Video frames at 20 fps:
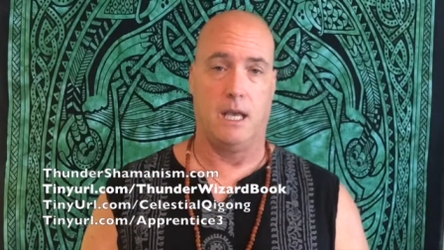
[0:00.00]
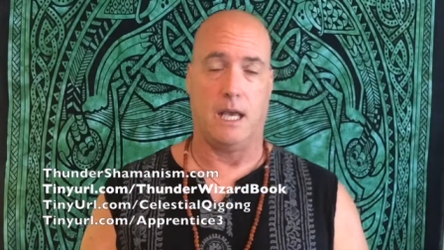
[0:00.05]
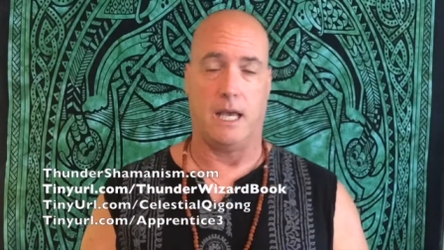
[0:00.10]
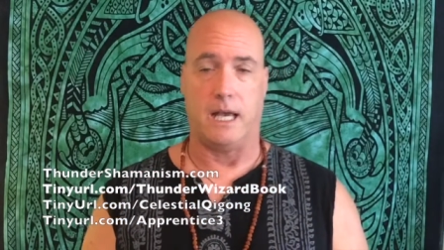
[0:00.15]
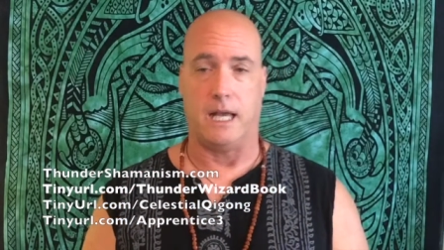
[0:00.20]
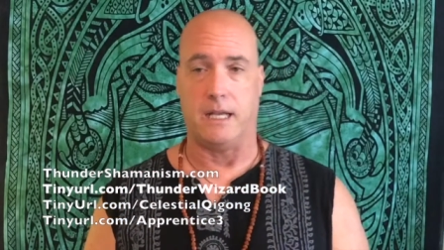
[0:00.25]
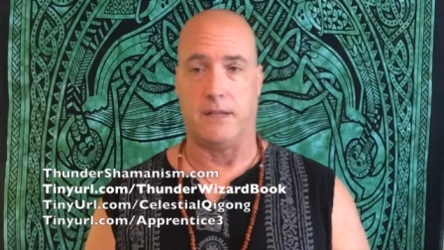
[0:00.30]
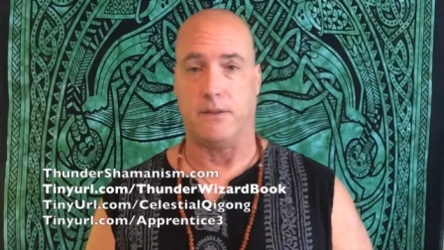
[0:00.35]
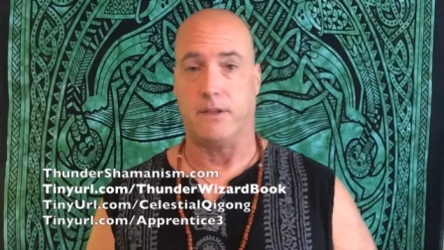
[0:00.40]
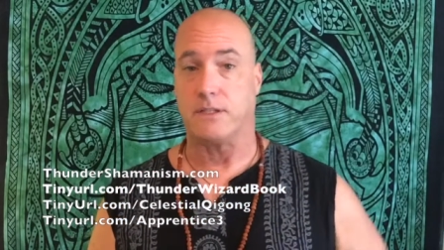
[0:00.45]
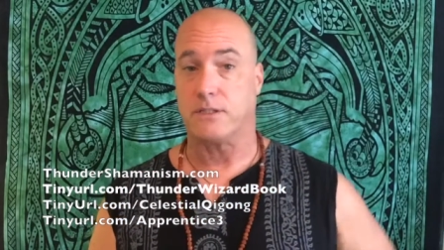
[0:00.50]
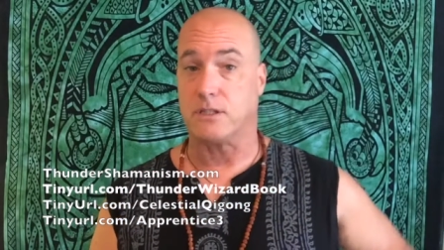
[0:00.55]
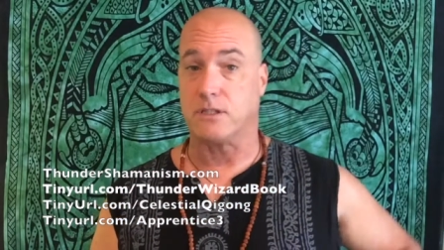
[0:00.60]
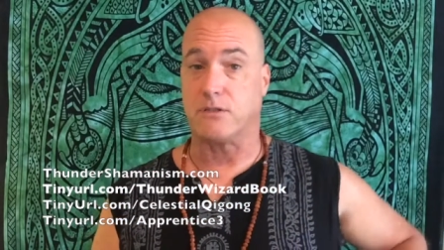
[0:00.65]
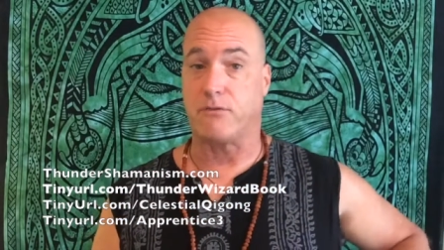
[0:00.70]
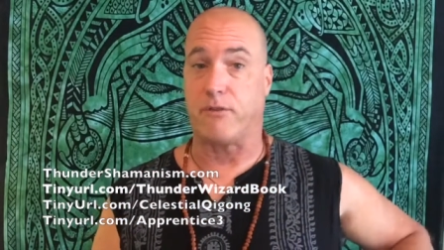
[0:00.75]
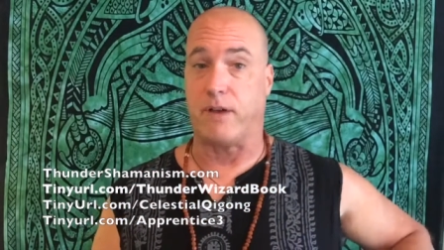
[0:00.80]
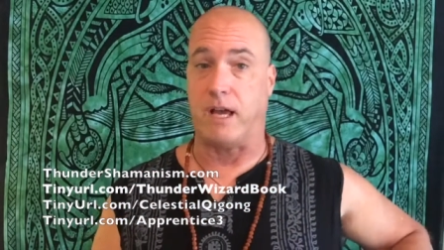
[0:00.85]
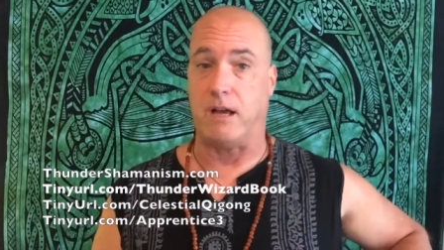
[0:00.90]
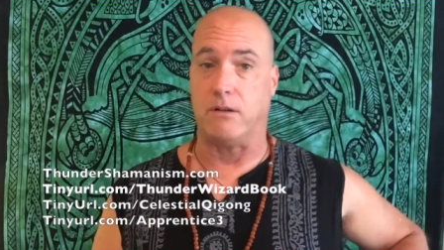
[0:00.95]
And this
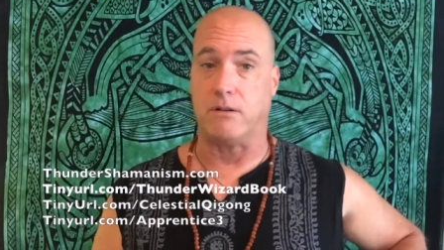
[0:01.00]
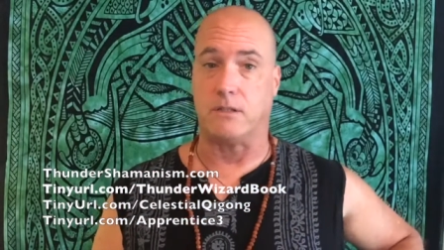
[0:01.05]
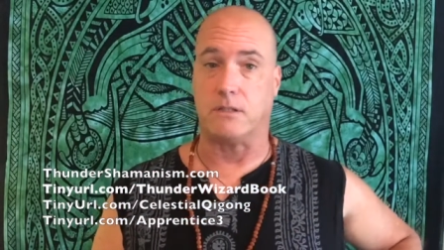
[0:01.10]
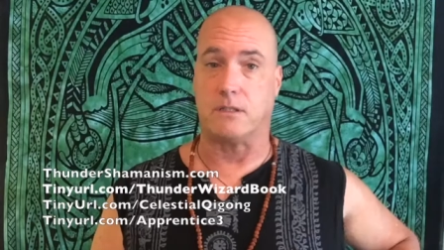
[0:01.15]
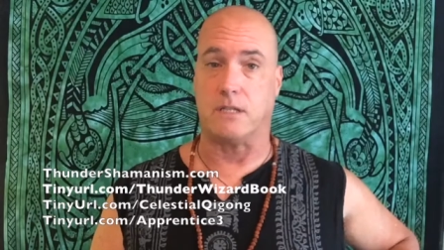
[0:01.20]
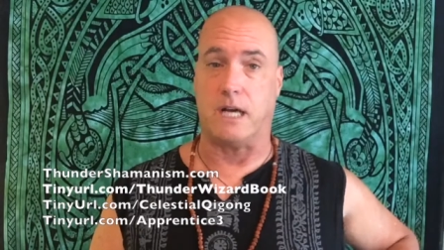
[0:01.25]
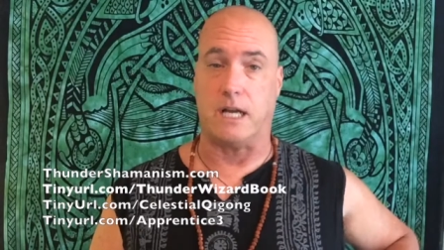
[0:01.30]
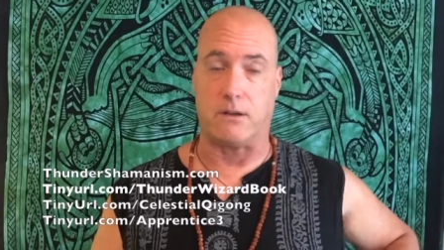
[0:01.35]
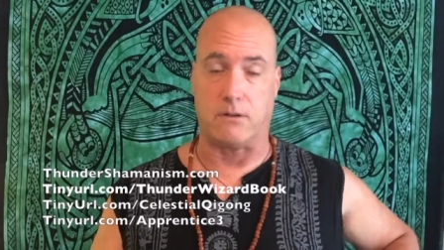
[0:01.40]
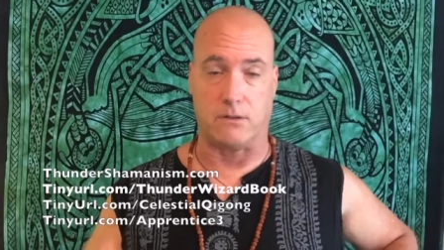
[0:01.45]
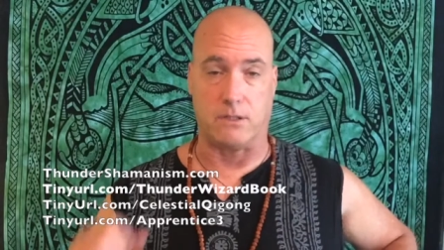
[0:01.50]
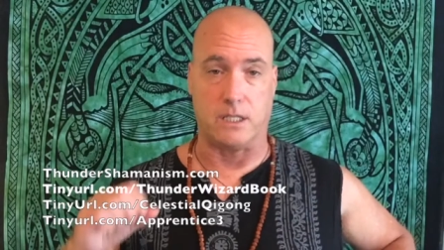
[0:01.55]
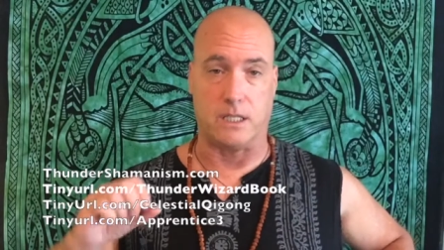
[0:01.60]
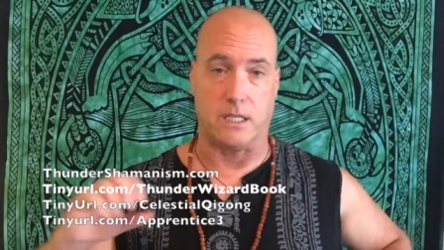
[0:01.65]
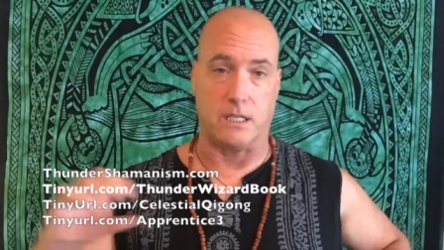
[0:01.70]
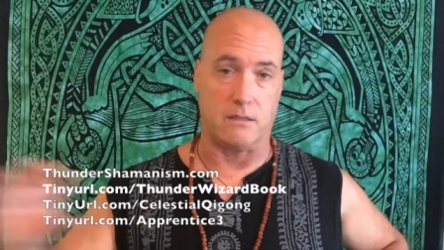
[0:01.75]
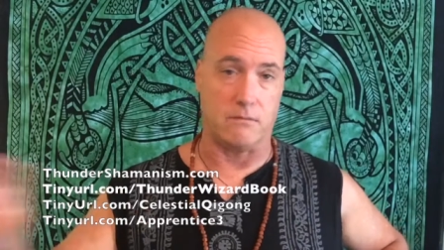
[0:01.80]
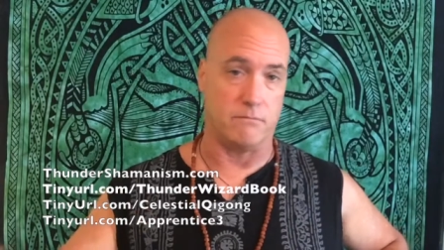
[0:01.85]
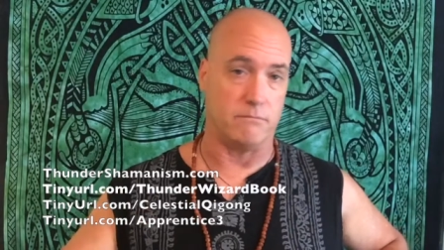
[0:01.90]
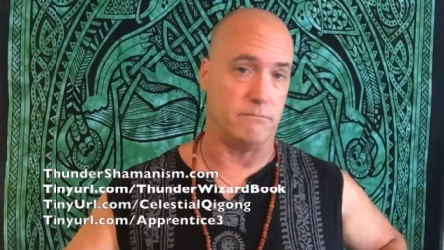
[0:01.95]
is found not
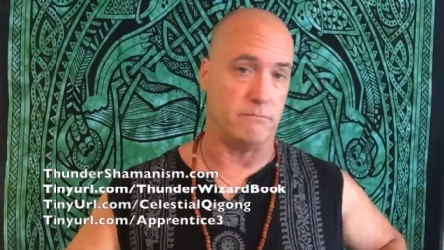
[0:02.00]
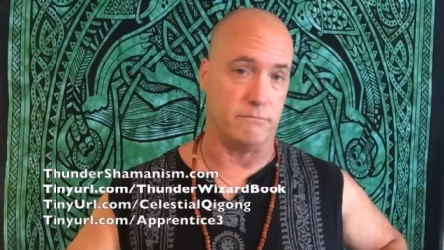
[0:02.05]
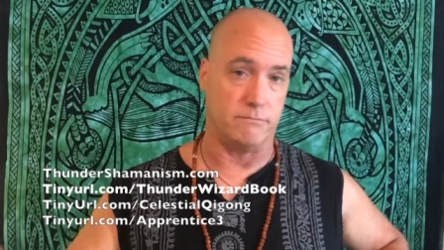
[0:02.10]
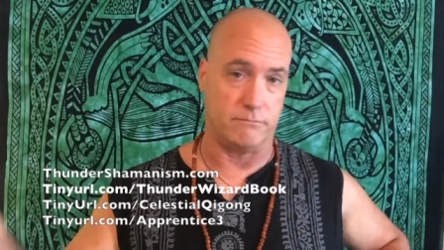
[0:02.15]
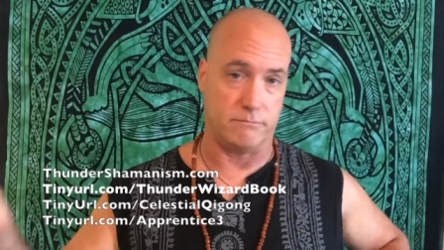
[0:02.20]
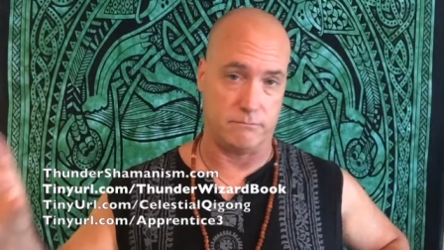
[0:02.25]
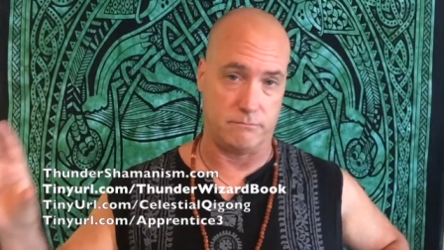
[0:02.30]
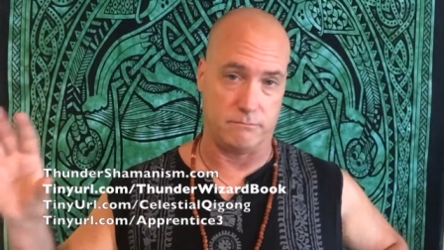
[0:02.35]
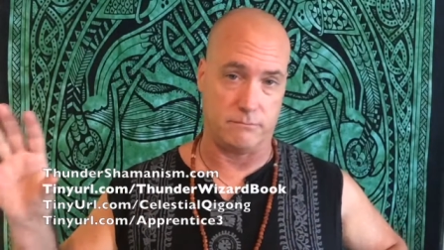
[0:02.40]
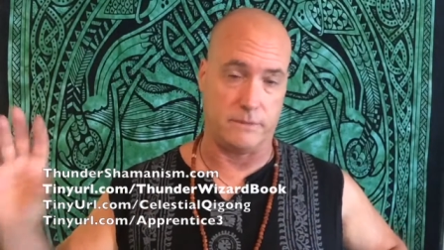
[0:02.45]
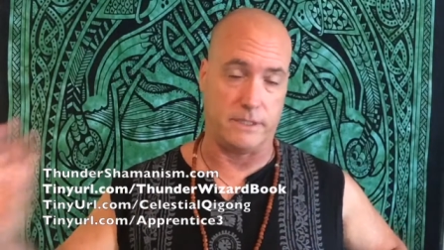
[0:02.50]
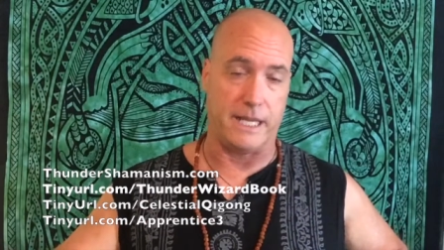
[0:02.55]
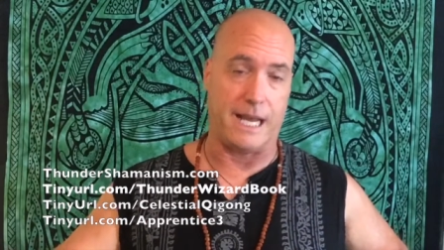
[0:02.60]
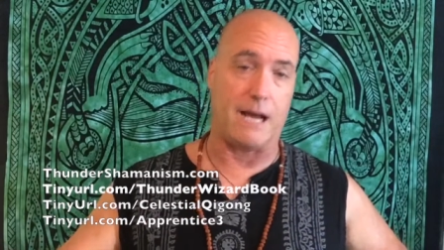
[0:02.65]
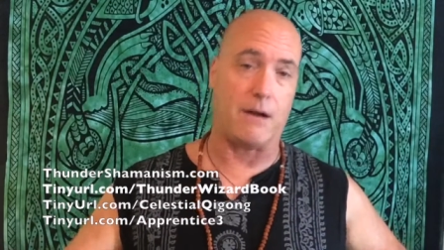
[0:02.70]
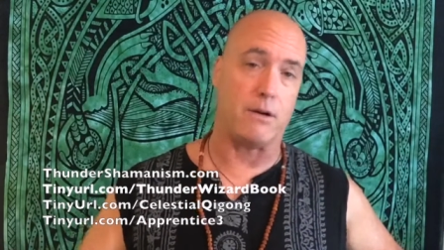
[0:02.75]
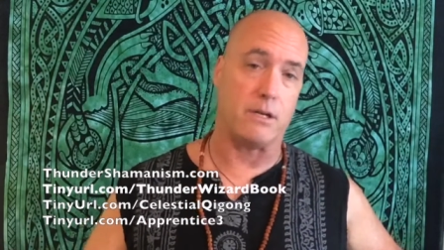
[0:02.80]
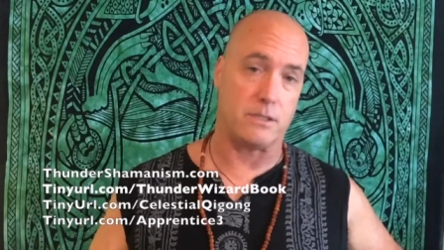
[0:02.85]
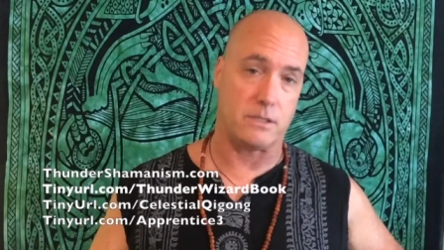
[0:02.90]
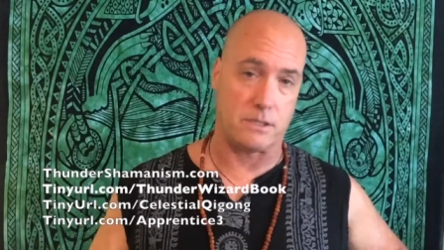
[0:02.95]
only in
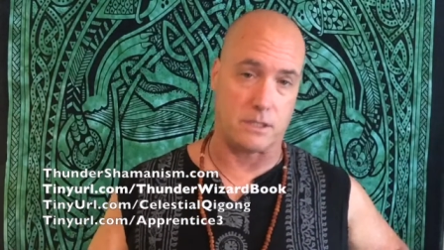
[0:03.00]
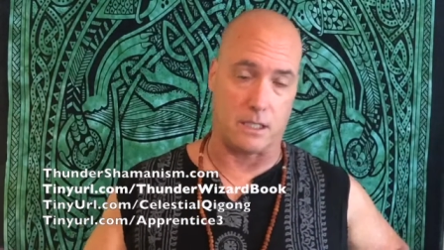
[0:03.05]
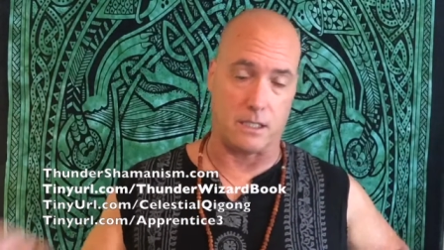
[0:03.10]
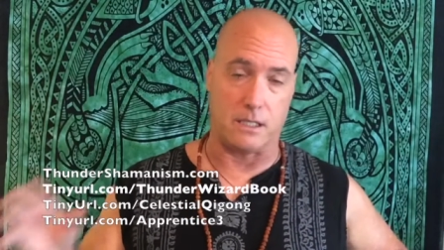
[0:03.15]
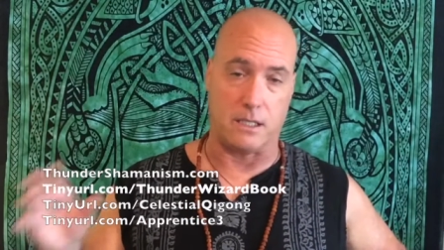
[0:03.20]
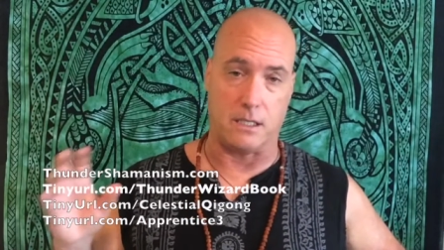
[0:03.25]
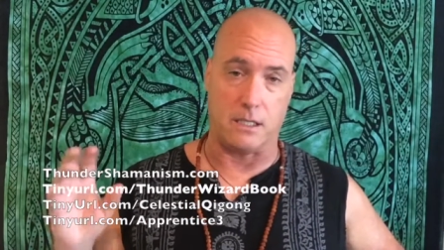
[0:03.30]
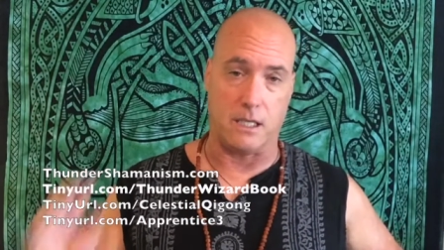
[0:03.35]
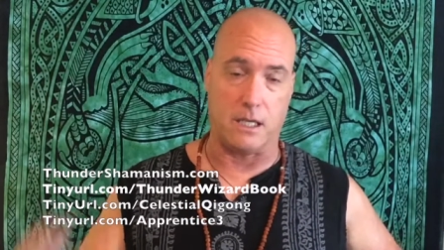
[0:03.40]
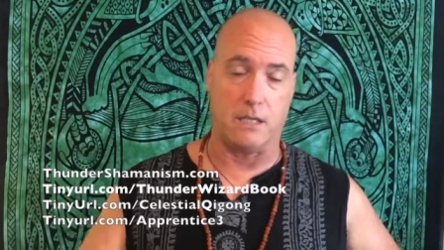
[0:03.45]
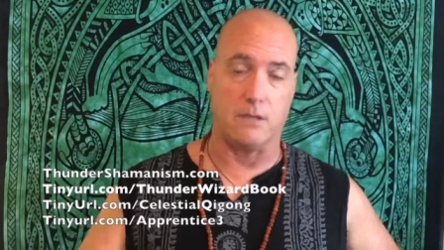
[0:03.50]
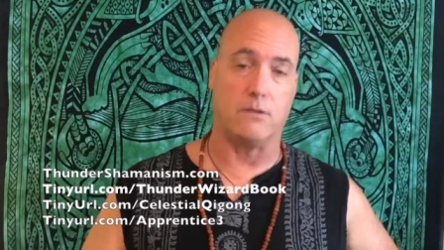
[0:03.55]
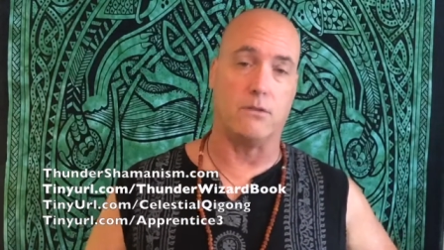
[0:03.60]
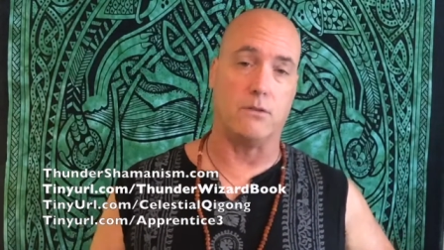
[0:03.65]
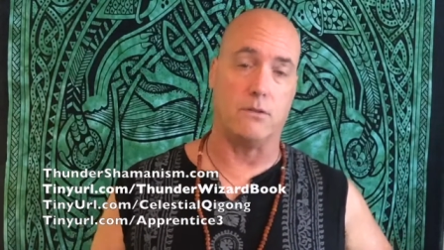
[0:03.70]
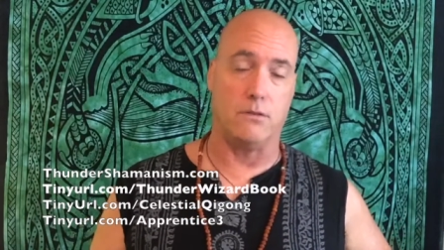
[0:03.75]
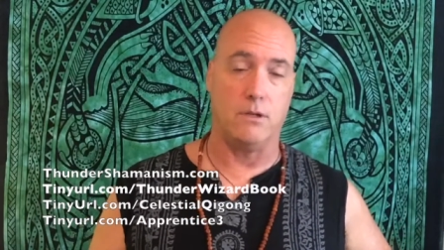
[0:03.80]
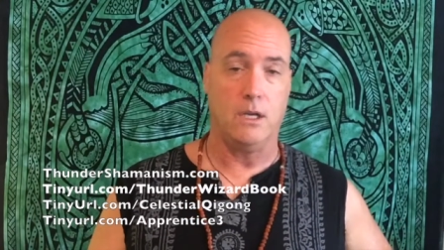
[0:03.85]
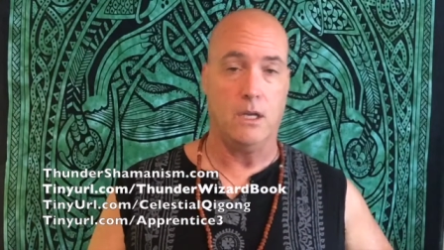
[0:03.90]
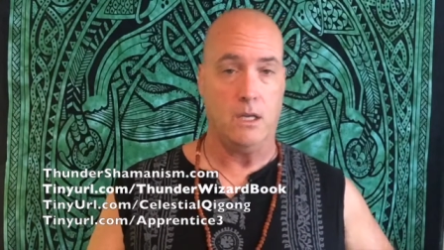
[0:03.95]
Taoist and in
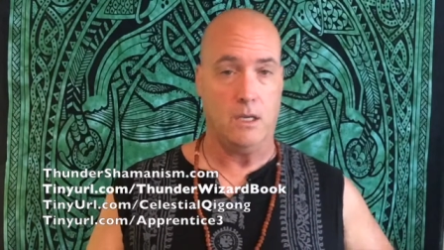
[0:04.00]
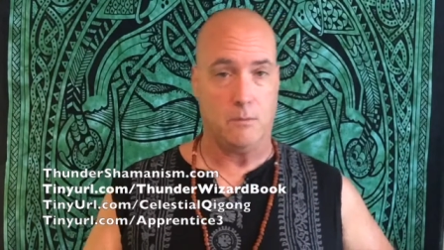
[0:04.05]
Hindu,